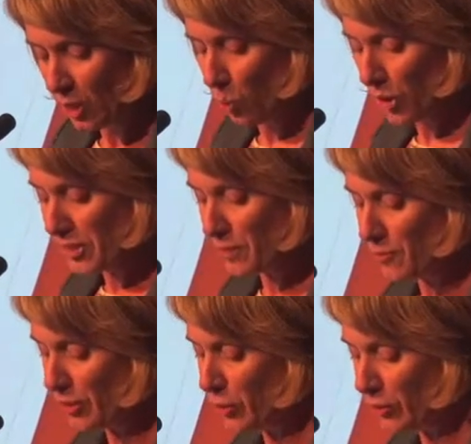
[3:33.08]
While there's some
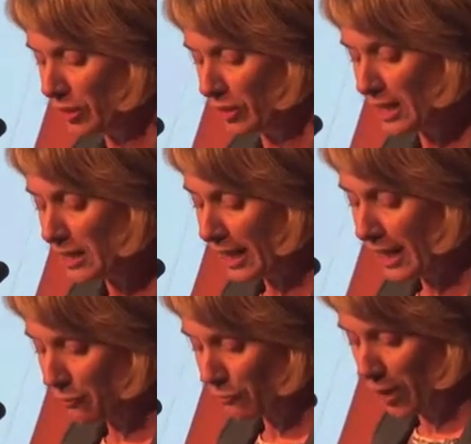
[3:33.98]
very good
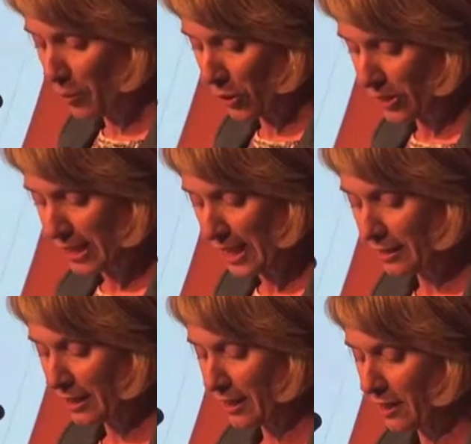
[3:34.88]
indicator frameworks
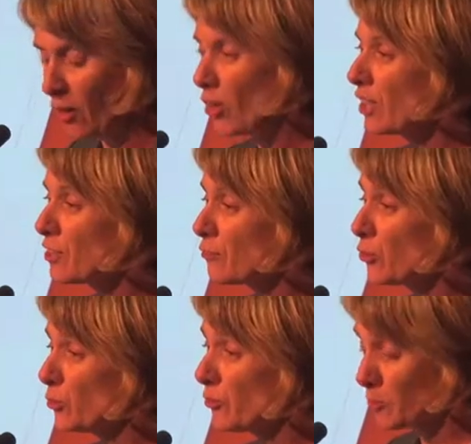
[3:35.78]
out there, only a
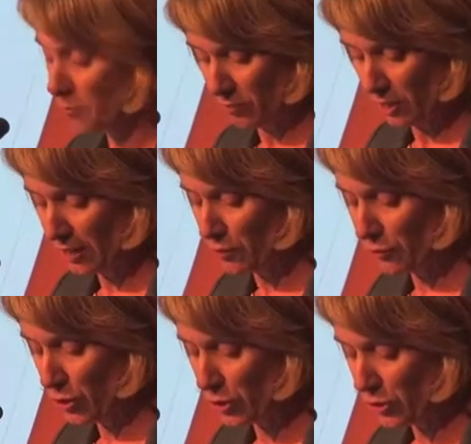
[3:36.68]
few of them ever
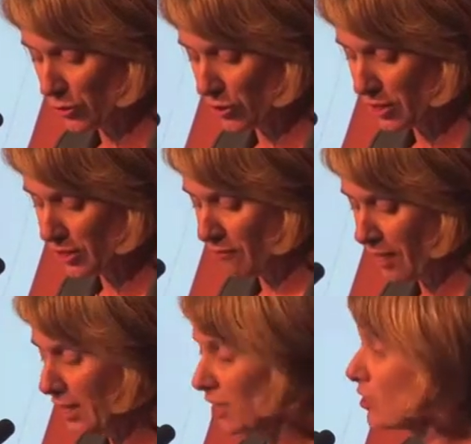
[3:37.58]
focus on
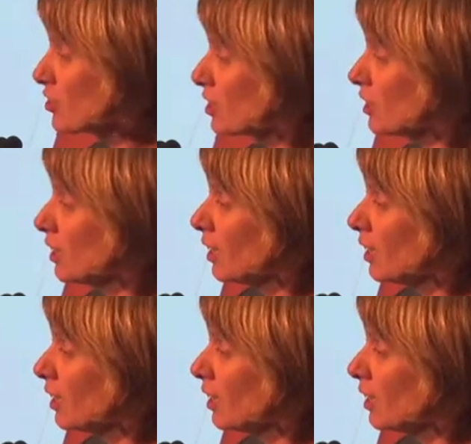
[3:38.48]
disadvantage,